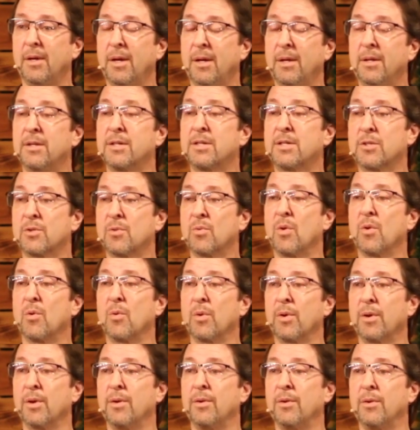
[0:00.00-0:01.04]
And this is what
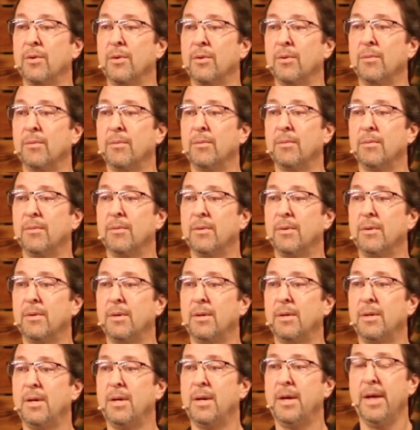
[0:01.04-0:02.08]
we're going to do.
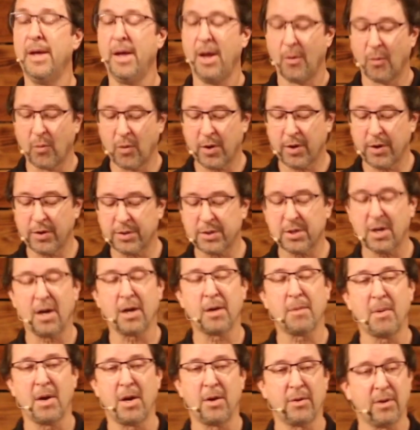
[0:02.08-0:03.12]
We're going to
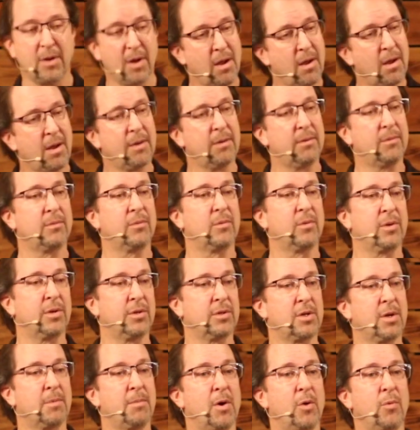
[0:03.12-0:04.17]
talk about God. We're
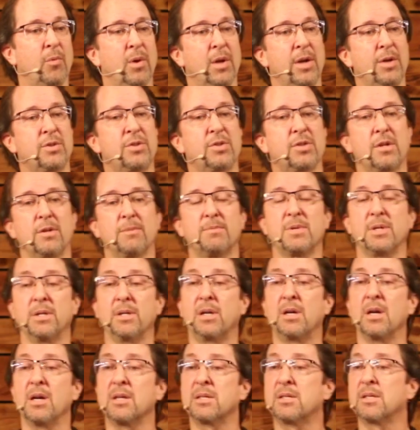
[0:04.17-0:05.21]
going to talk about relationships.
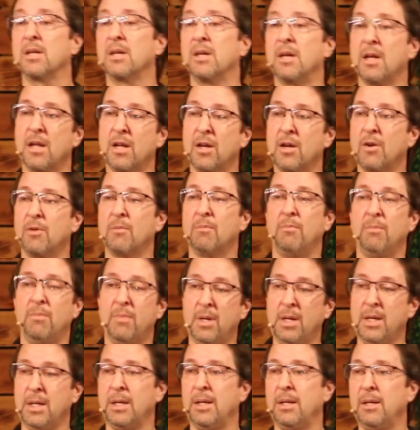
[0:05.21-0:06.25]
And God's going to help
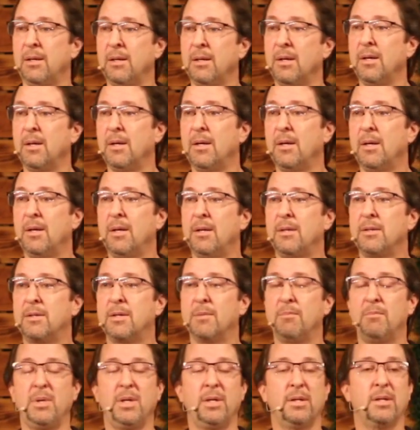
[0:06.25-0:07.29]
me
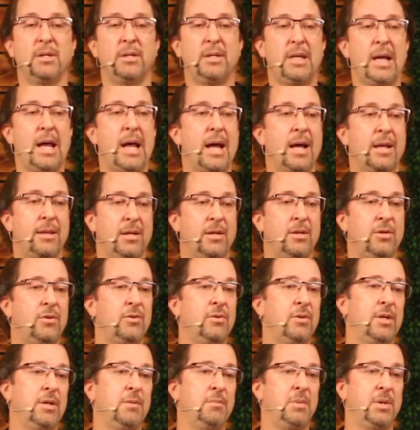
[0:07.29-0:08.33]
to be the dad that
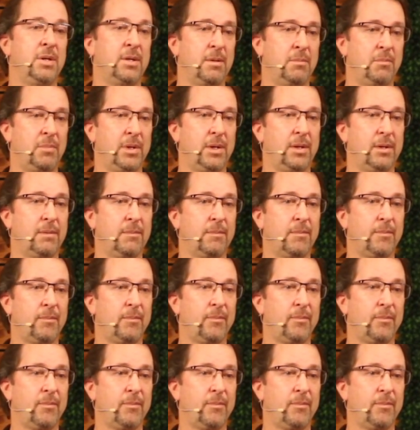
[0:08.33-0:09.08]
you need me to be.